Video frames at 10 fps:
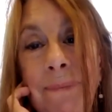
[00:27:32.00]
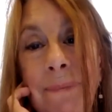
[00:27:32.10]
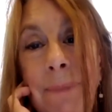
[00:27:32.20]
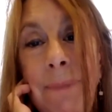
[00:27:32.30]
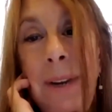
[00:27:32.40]

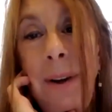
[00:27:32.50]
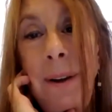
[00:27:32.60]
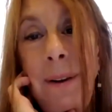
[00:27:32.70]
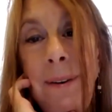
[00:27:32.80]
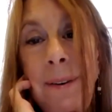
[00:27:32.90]

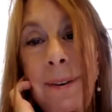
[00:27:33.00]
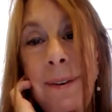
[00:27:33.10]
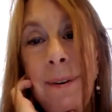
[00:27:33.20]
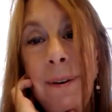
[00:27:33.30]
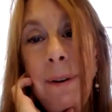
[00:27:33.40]
because
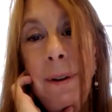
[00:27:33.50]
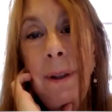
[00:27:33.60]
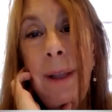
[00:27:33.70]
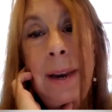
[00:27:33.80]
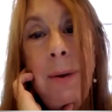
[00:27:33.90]

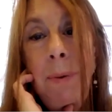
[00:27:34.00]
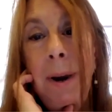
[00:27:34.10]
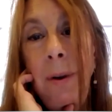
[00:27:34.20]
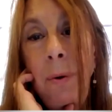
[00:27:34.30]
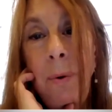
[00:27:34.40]

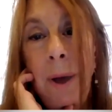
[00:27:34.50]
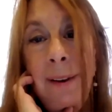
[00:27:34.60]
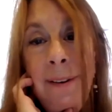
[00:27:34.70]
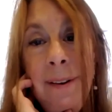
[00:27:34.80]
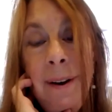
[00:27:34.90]
anybody who
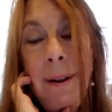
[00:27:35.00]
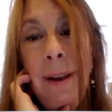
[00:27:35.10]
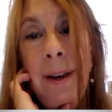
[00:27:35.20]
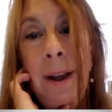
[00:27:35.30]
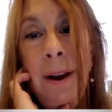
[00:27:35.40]
has
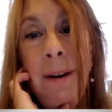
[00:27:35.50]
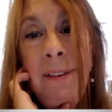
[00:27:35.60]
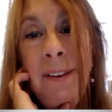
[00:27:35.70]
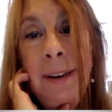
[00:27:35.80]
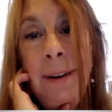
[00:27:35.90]
any kind of
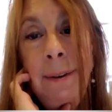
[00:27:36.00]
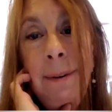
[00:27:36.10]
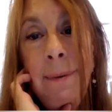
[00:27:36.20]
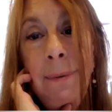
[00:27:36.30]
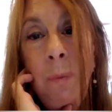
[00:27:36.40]
sense
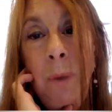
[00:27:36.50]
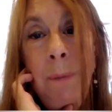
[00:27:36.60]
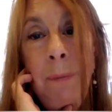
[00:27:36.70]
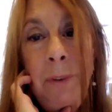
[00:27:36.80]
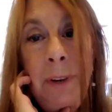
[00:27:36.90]
of
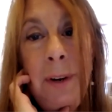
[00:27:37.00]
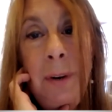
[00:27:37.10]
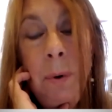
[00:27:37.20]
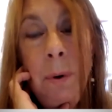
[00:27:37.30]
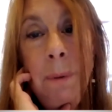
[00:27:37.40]
whimsy
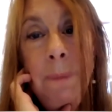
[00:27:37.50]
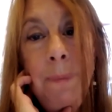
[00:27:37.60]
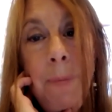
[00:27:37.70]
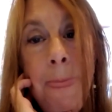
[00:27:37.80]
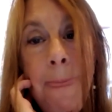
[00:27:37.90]
or
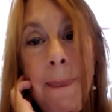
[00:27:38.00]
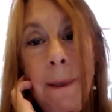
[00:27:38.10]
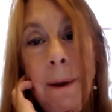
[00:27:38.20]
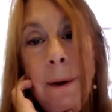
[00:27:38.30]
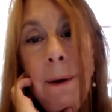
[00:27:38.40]

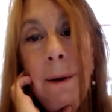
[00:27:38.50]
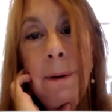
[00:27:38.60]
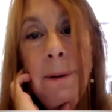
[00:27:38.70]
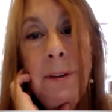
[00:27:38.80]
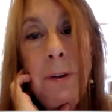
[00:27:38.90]

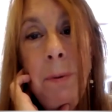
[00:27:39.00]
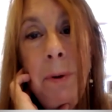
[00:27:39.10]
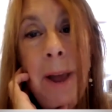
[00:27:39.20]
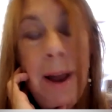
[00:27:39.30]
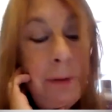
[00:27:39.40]
the
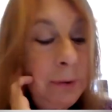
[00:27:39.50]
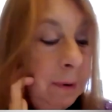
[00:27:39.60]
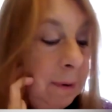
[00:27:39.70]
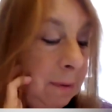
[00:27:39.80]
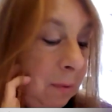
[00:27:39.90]

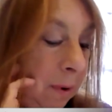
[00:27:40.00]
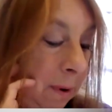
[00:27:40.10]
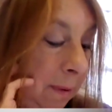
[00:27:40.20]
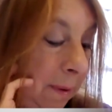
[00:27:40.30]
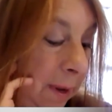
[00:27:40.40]
supernatural,
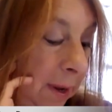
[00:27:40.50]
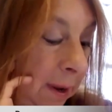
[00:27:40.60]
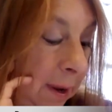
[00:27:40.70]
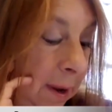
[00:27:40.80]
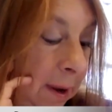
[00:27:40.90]
or
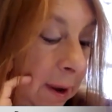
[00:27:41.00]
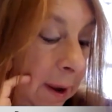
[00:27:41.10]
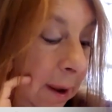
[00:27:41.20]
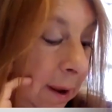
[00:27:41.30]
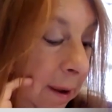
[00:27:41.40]

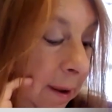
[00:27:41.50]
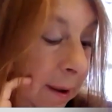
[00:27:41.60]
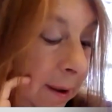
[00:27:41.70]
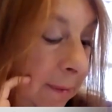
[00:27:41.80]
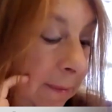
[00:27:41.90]

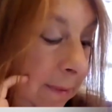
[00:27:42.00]
I